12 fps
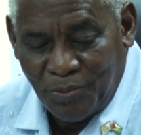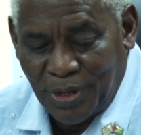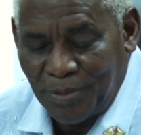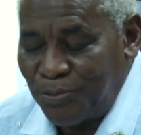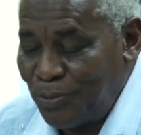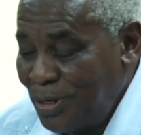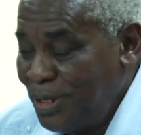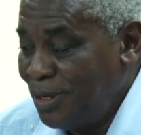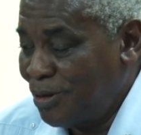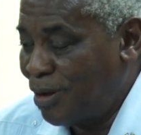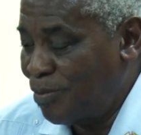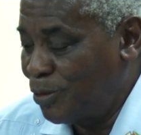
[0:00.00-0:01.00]
well fully,
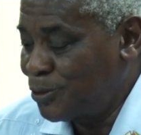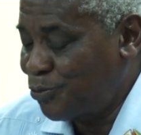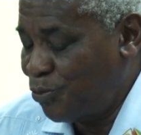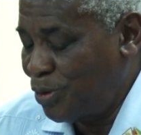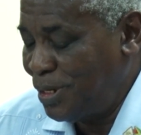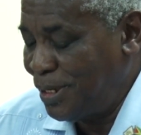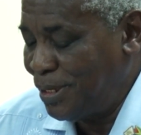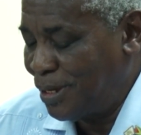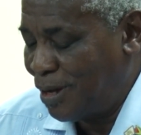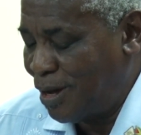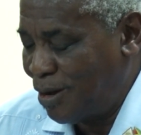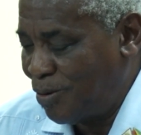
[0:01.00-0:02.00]
almost fully
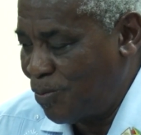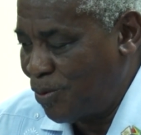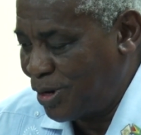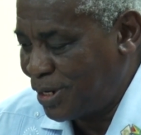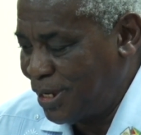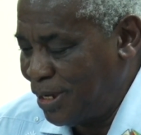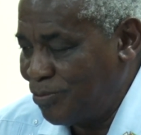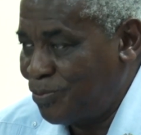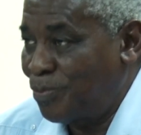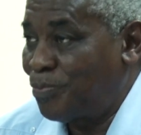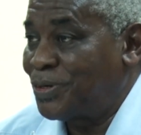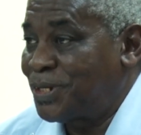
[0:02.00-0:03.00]
uh, working for
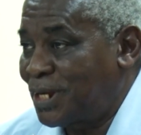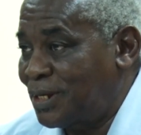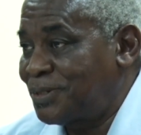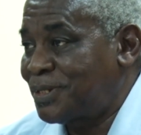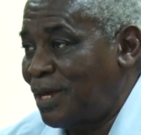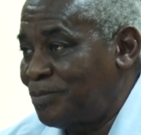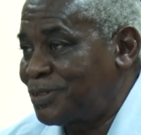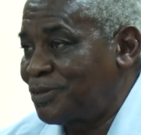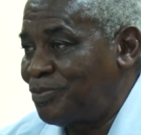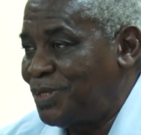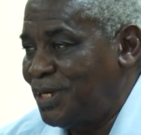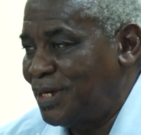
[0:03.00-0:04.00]
particular types of
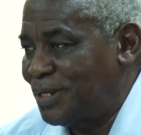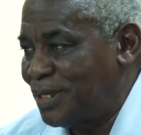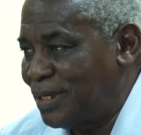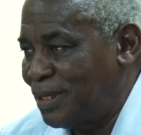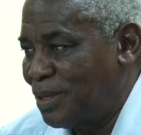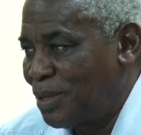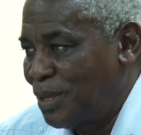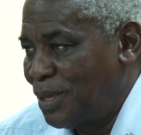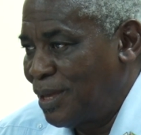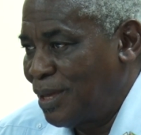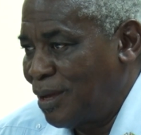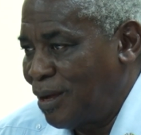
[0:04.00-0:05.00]
DNA.
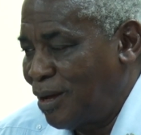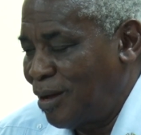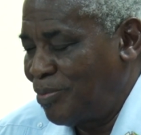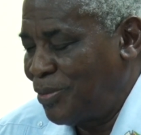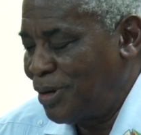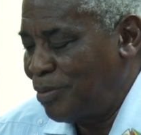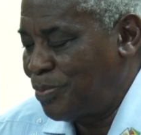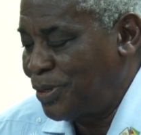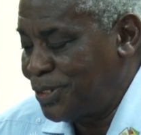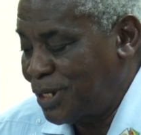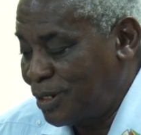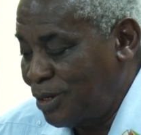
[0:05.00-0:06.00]
Um, there are
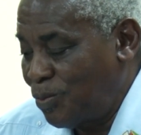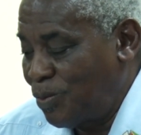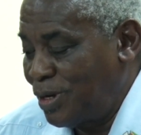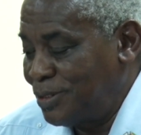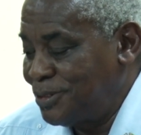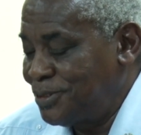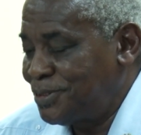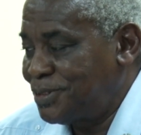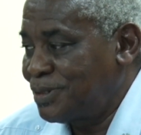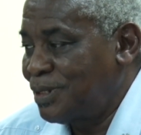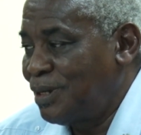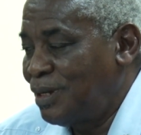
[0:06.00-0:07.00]
particular ones,
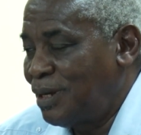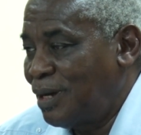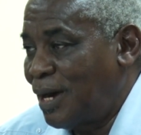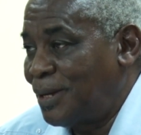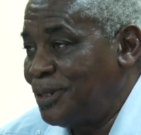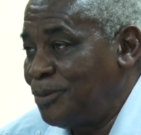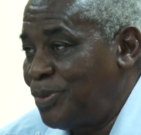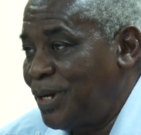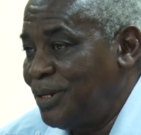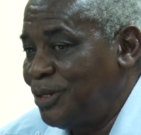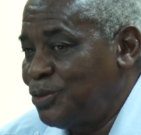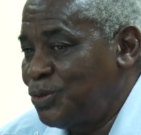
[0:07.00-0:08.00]
and
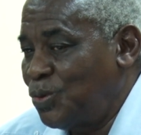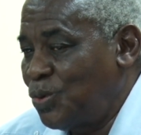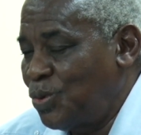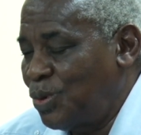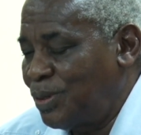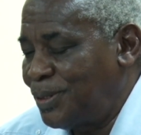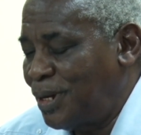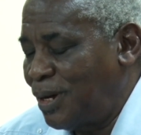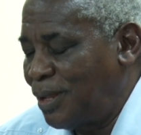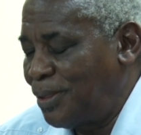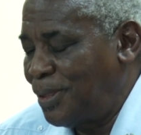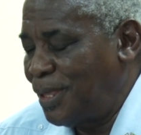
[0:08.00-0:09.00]
depending to
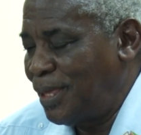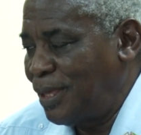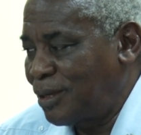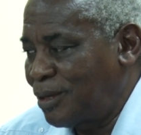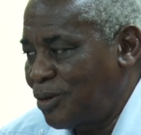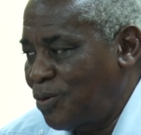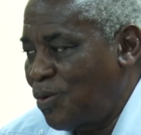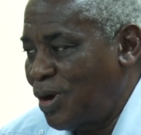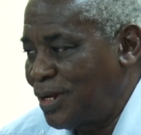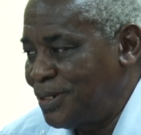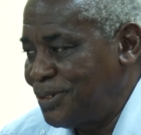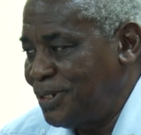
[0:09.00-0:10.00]
on the
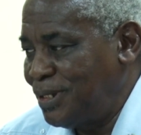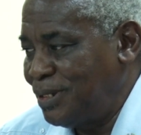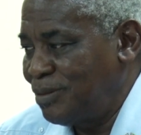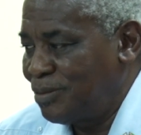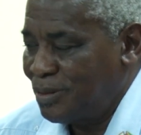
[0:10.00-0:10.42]
quality